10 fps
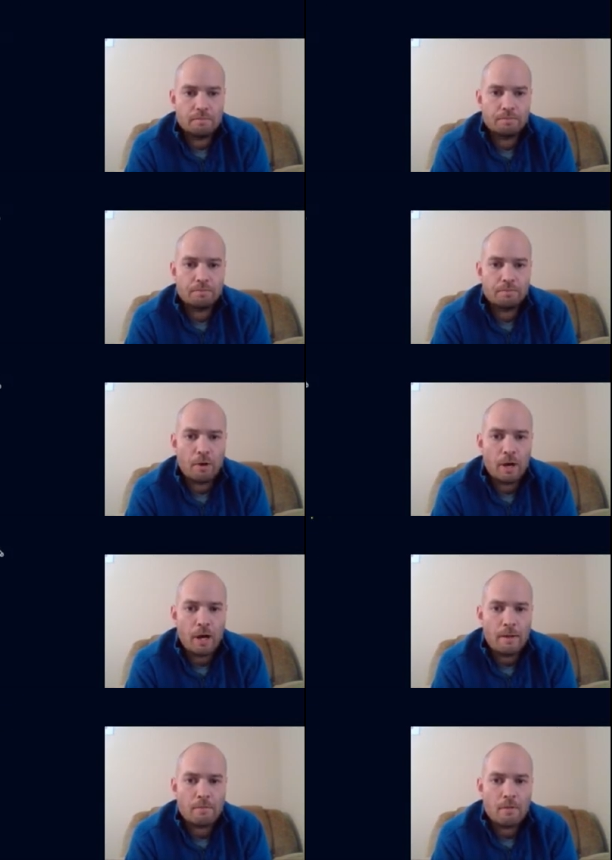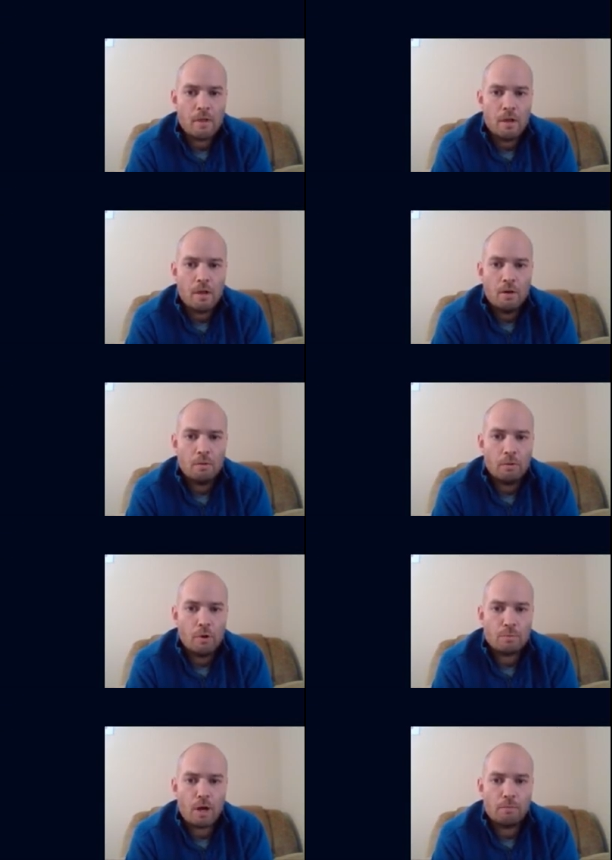All right? We wrote the
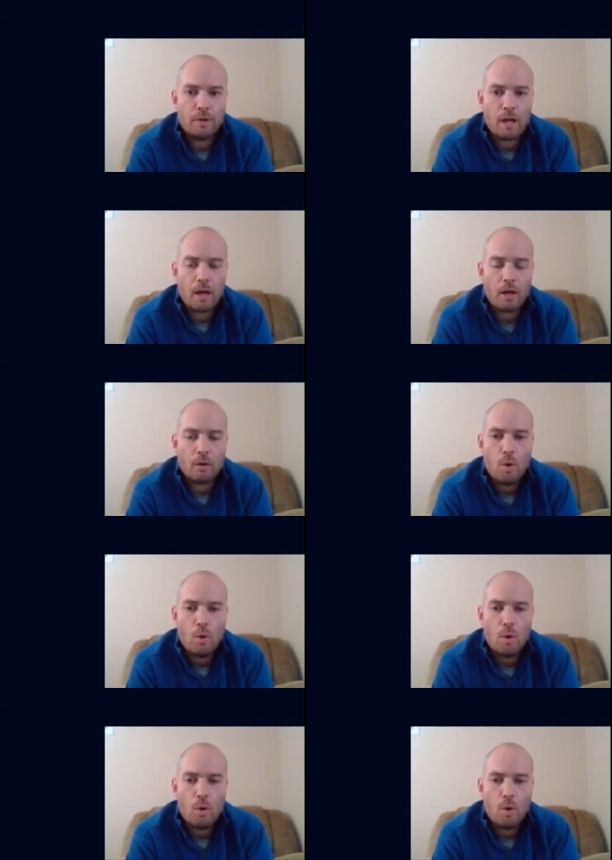problem down.